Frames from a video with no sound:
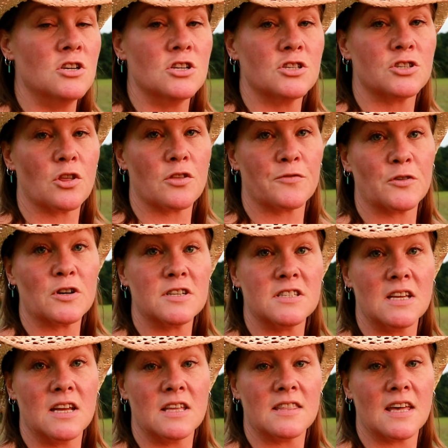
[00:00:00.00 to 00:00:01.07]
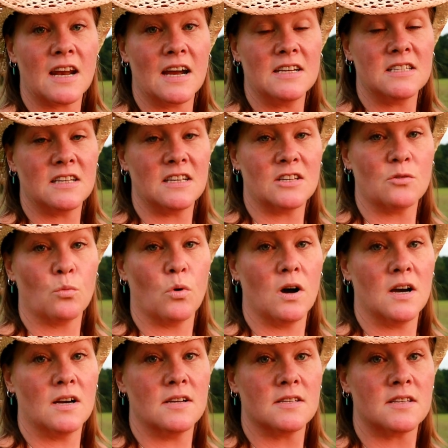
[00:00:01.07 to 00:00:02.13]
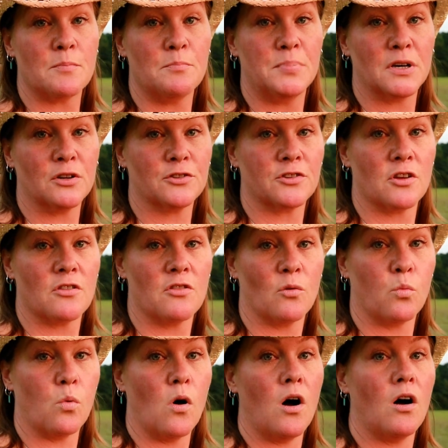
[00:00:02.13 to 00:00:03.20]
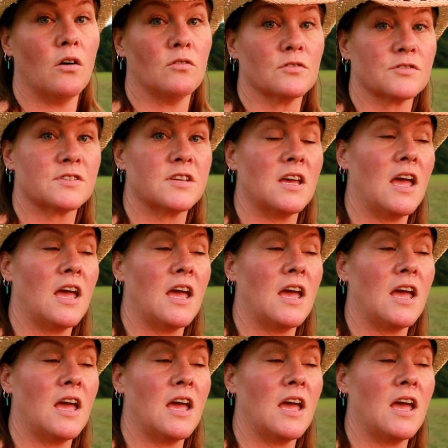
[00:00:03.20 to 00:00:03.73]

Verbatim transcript: So the first thing that I did was built the walls,